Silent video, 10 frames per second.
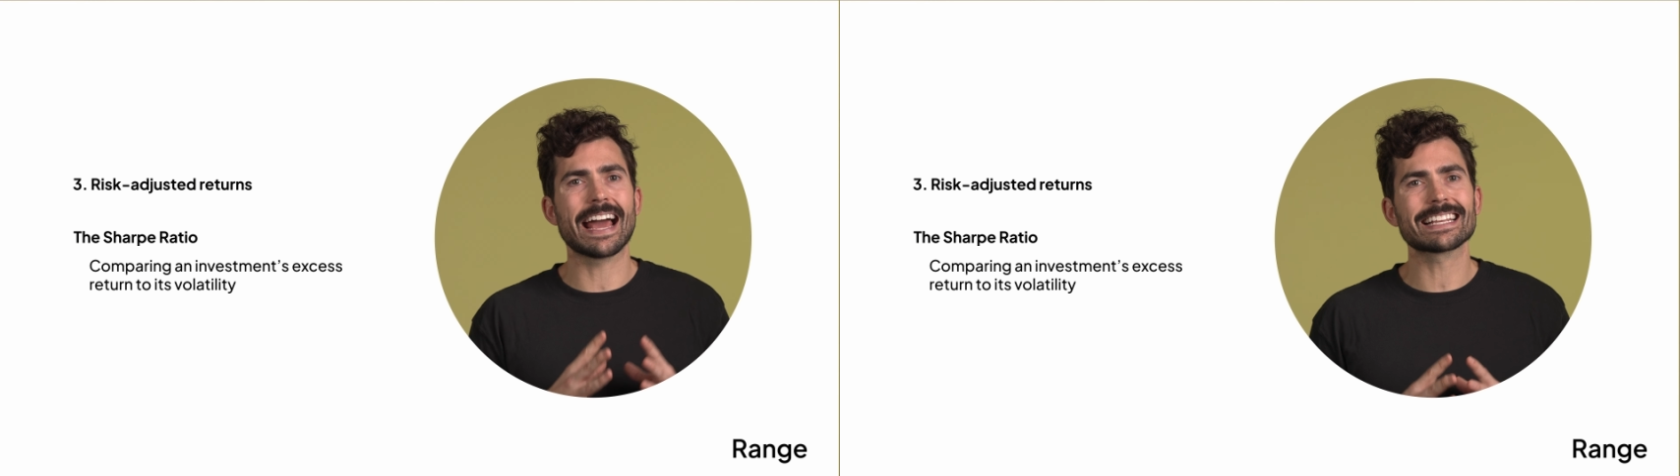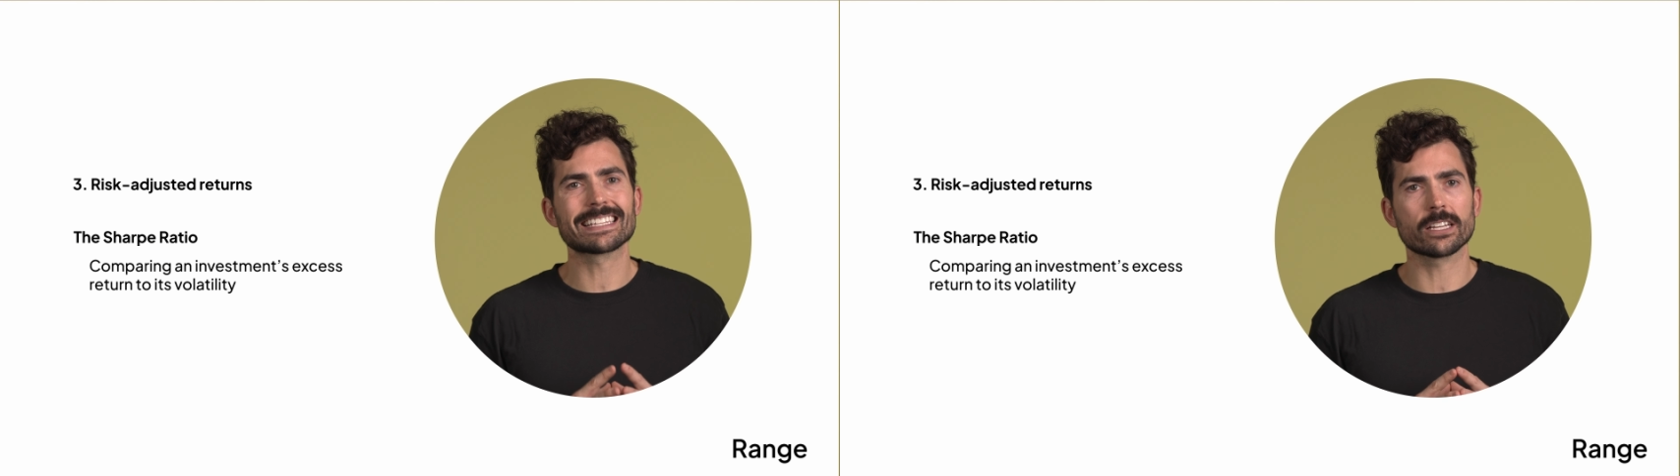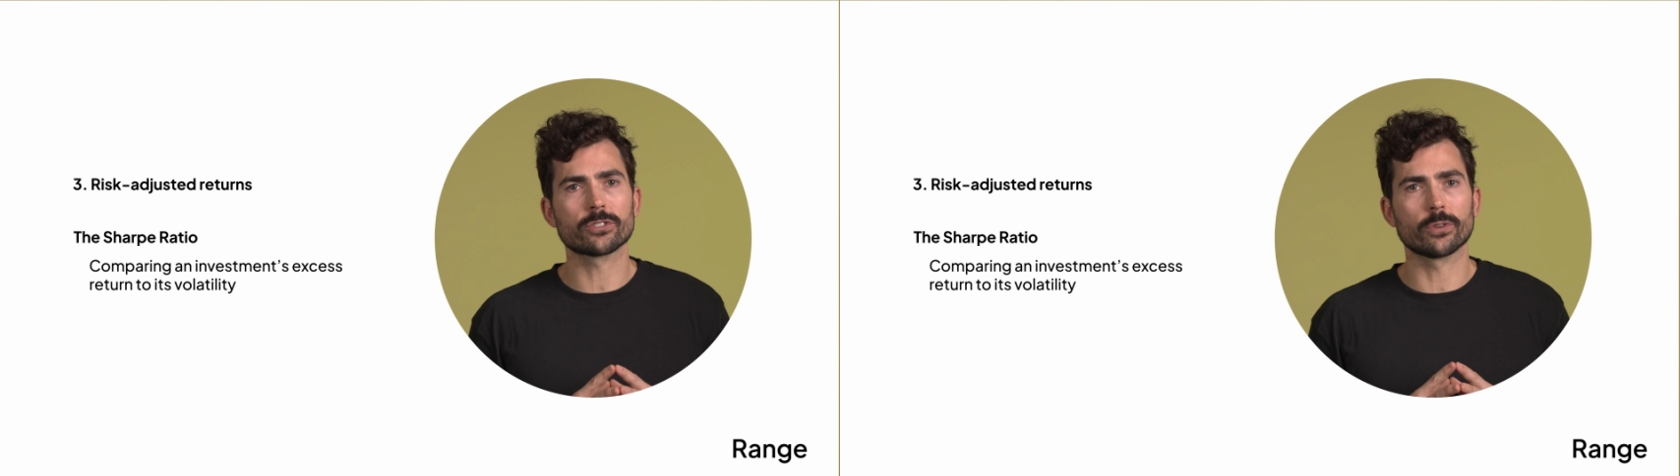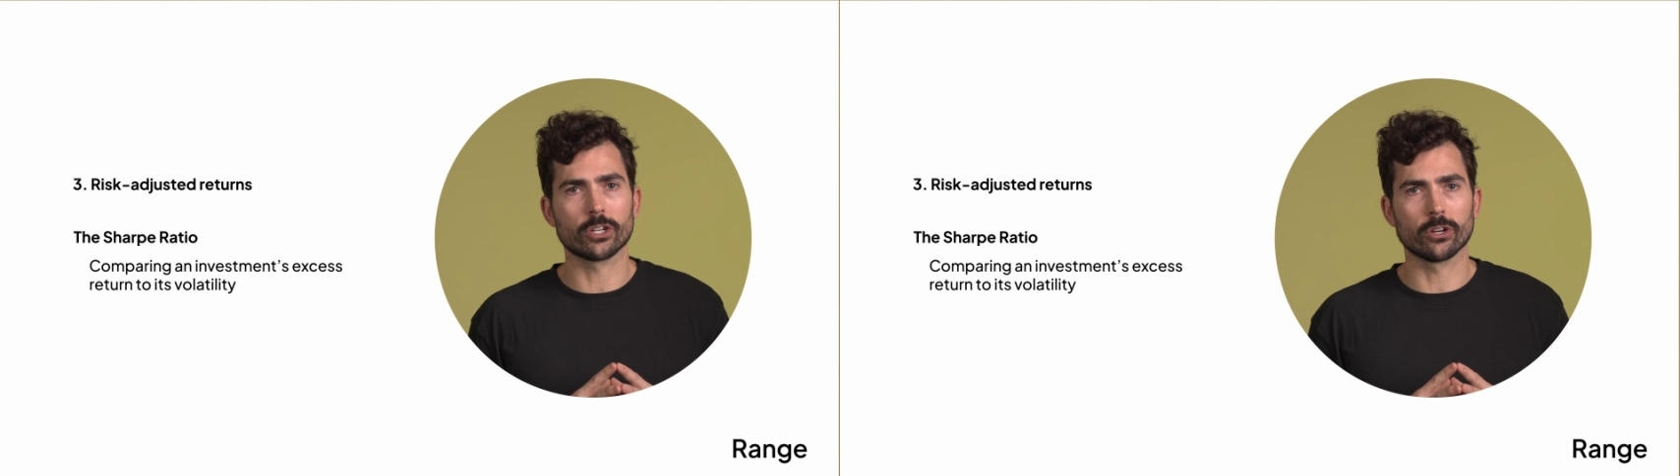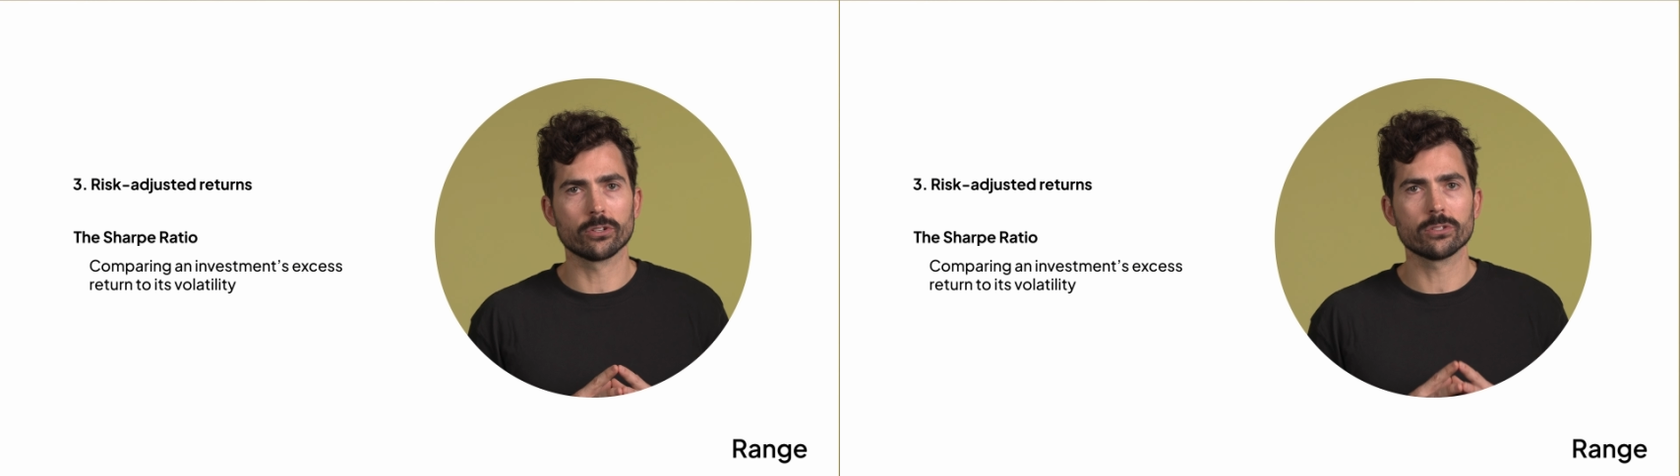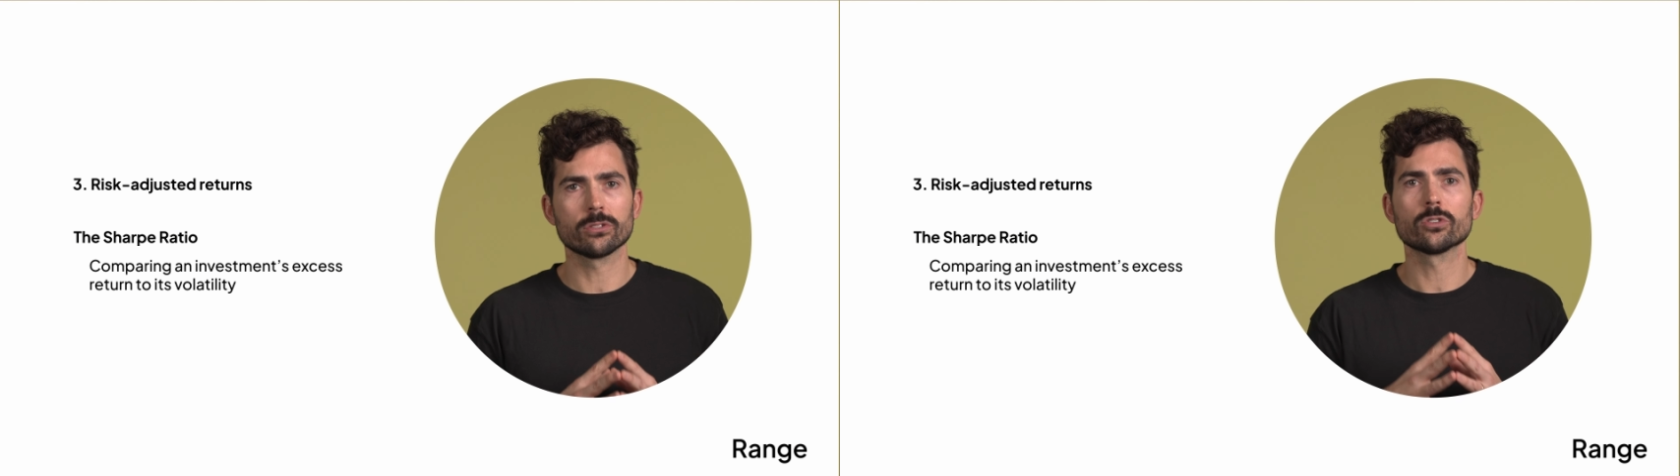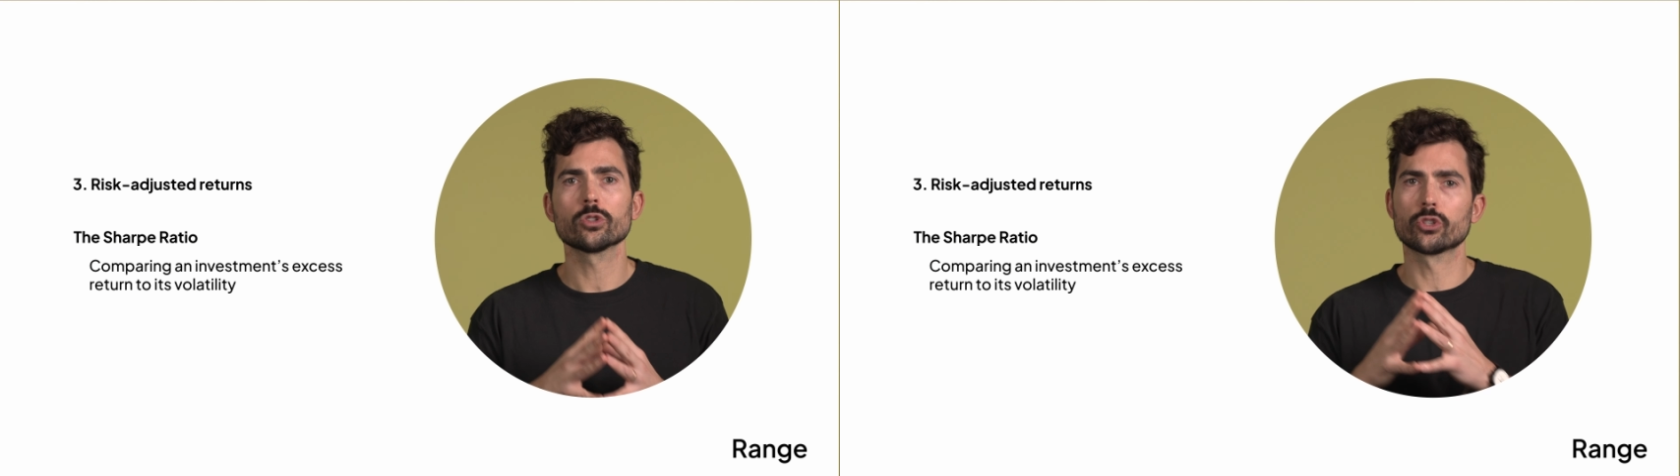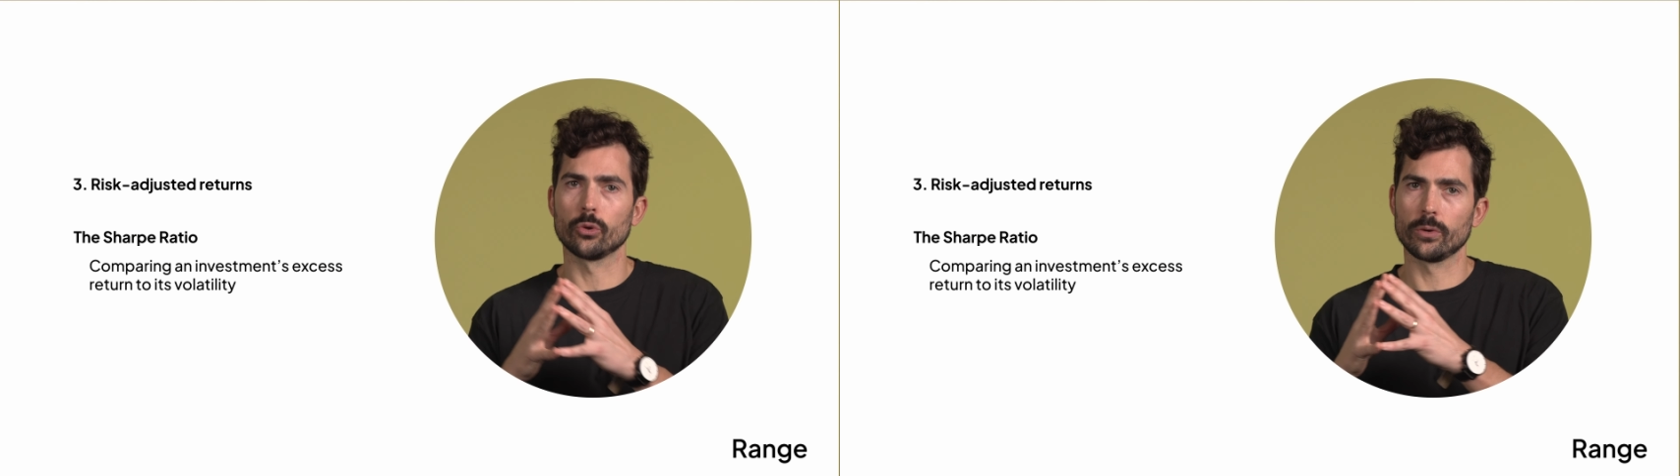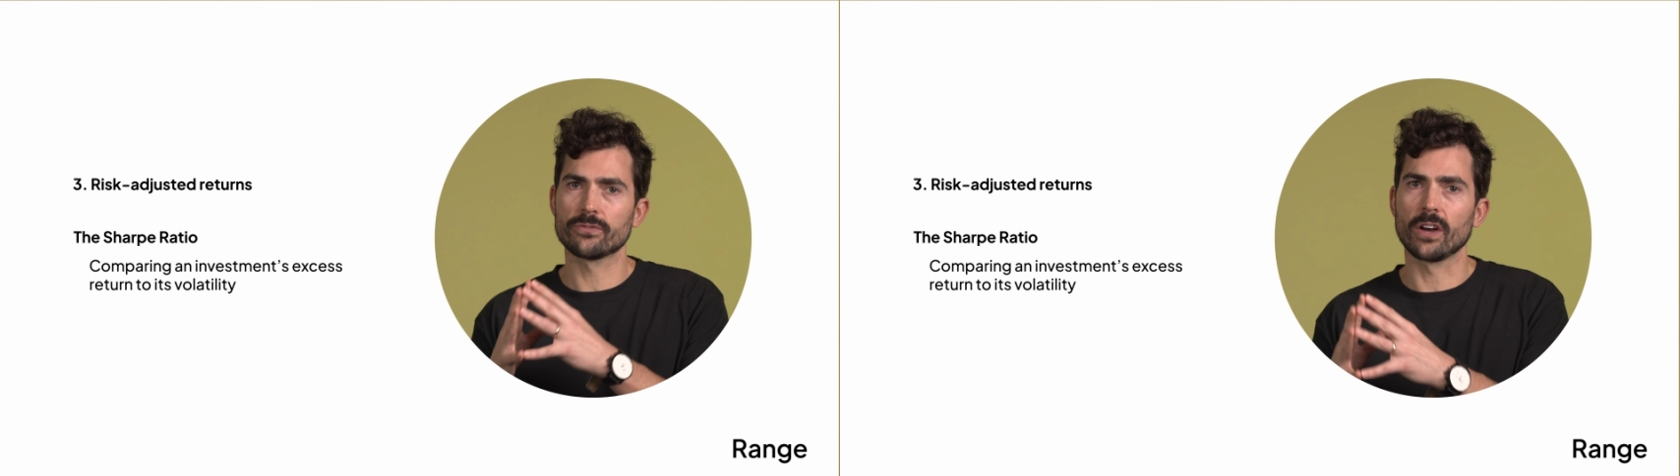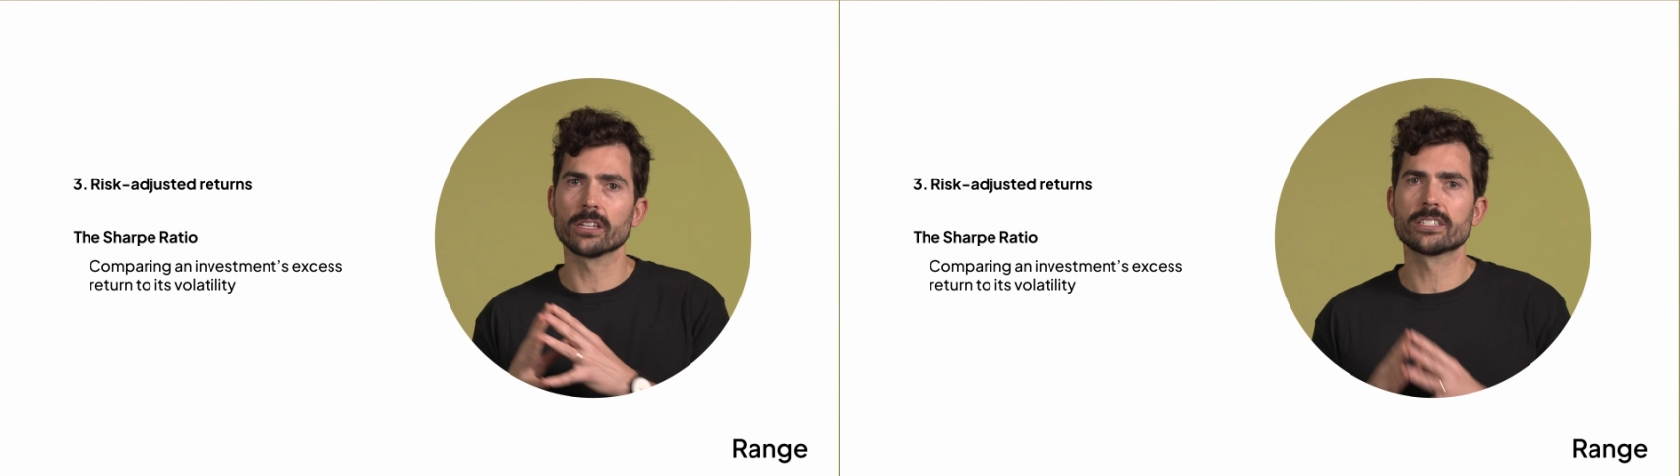excess return to its
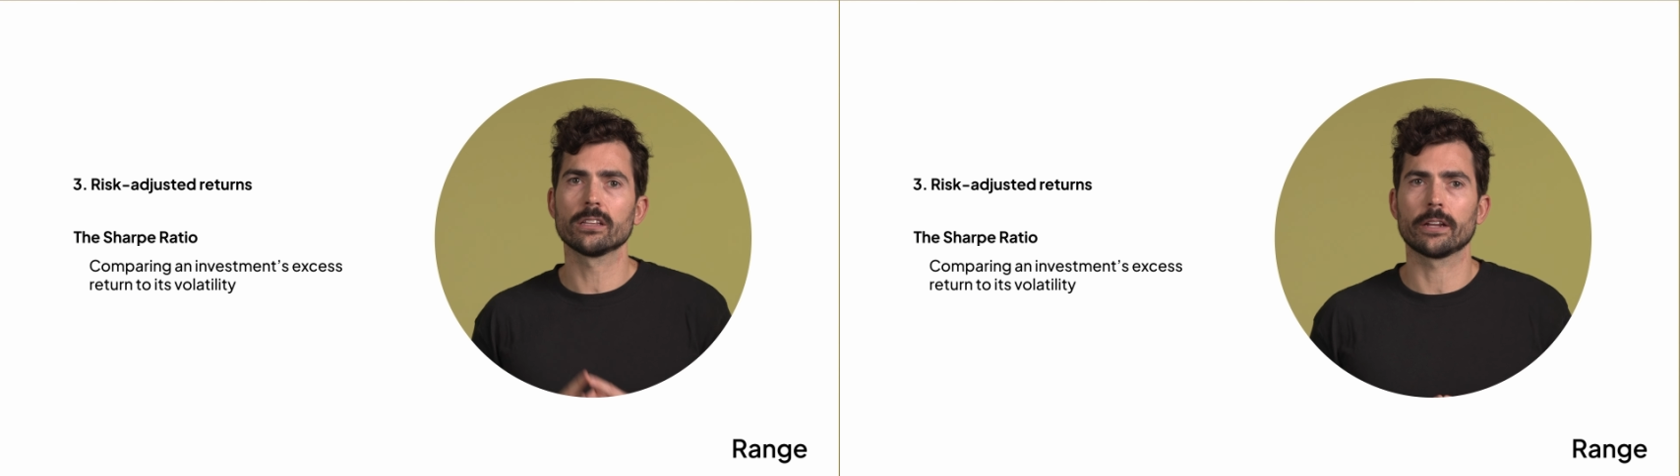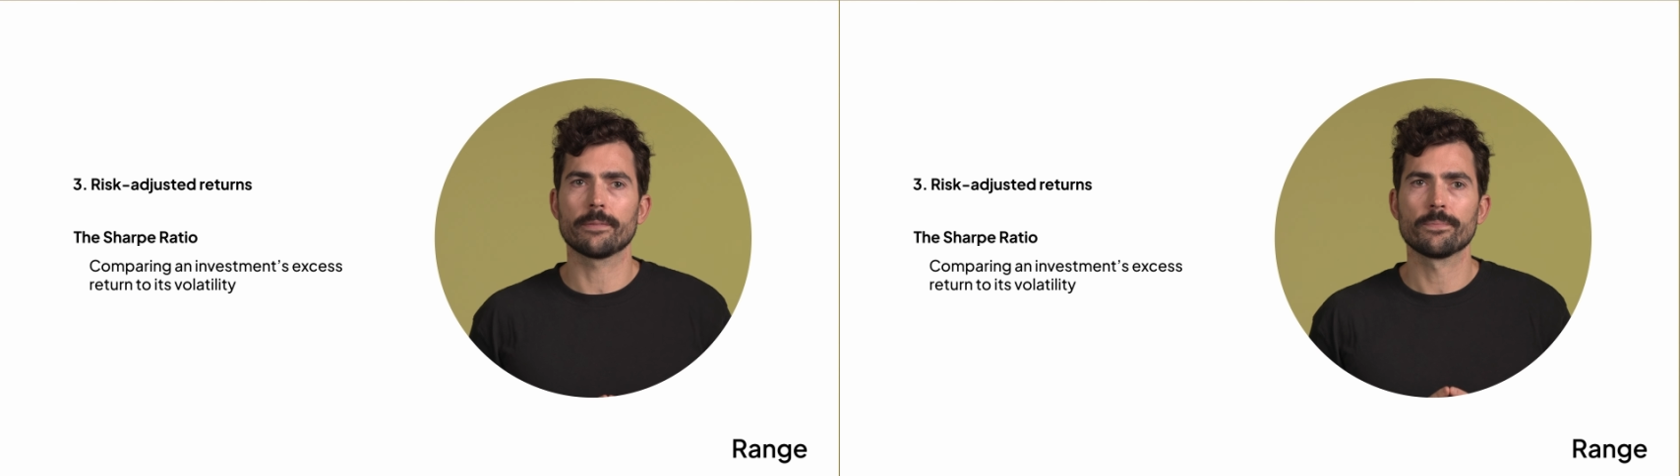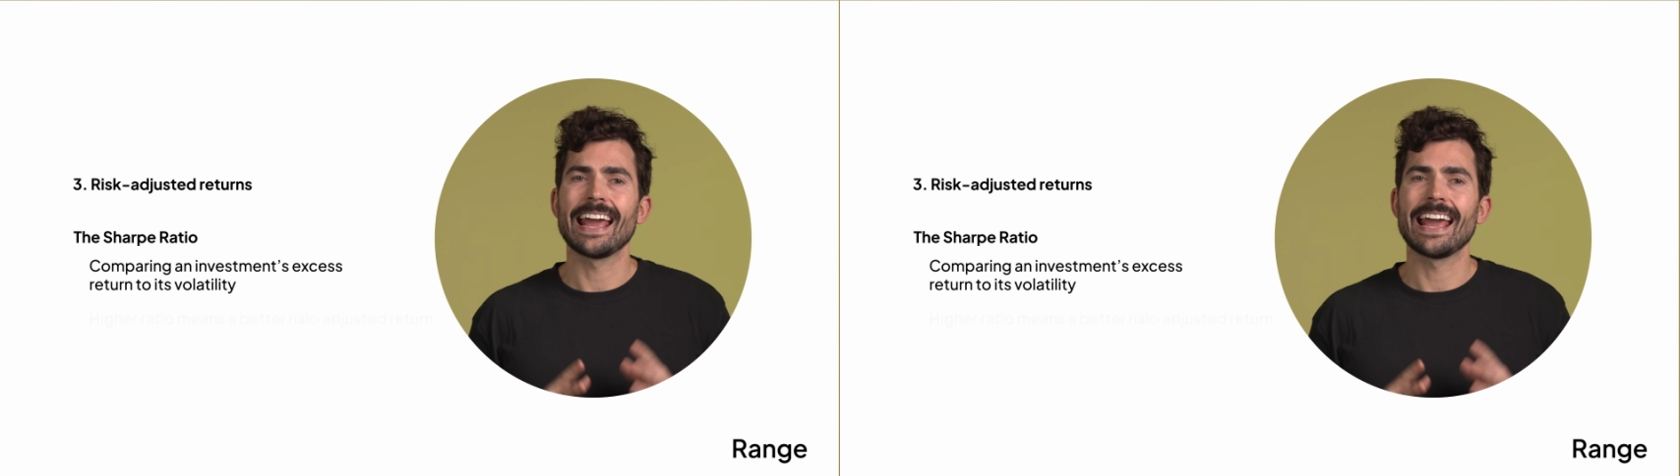volatility.